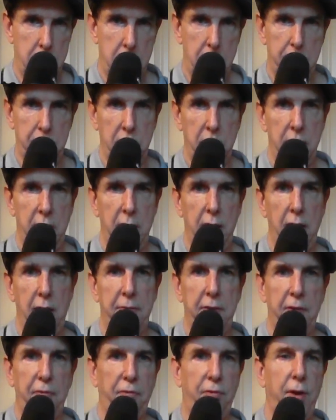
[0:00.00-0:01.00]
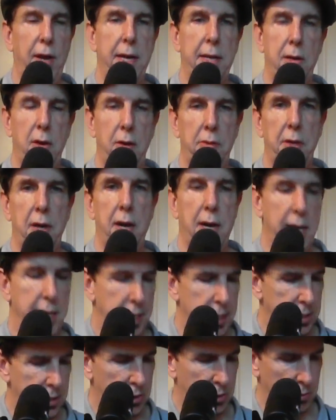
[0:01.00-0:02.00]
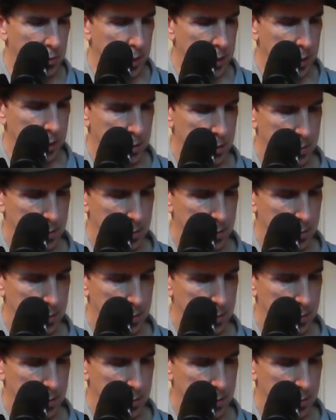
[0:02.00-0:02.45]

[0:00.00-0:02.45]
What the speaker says: up to the 11th fret on the high E string.